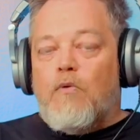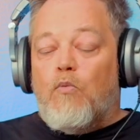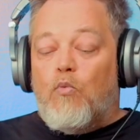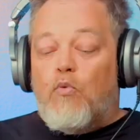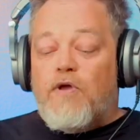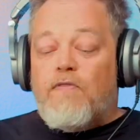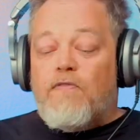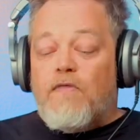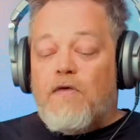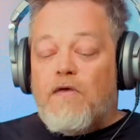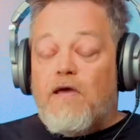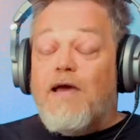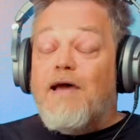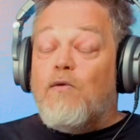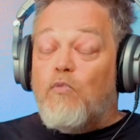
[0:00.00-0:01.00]
with
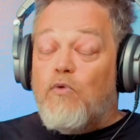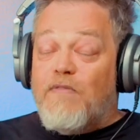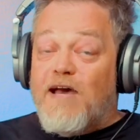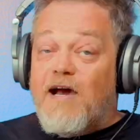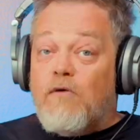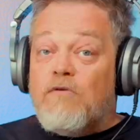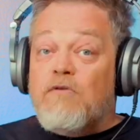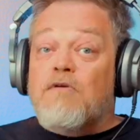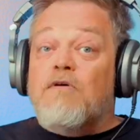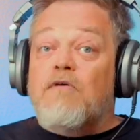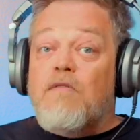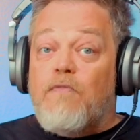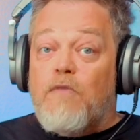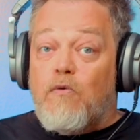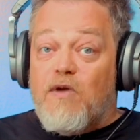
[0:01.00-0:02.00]
and without
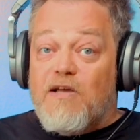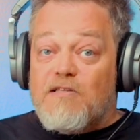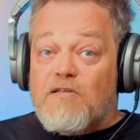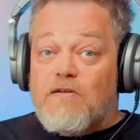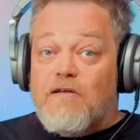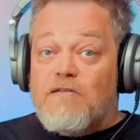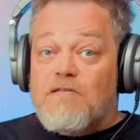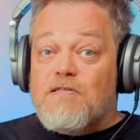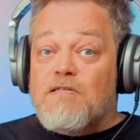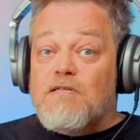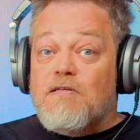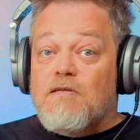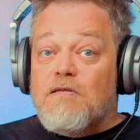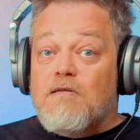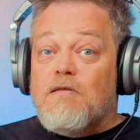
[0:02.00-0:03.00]
the resonance
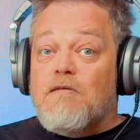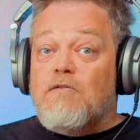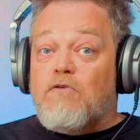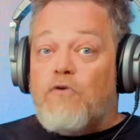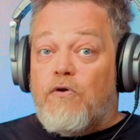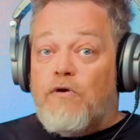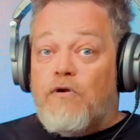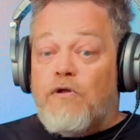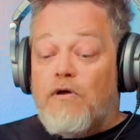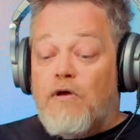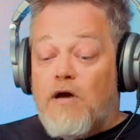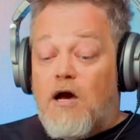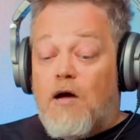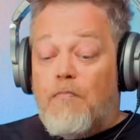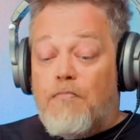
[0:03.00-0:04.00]
turned
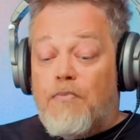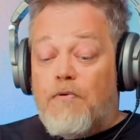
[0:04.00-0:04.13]
up.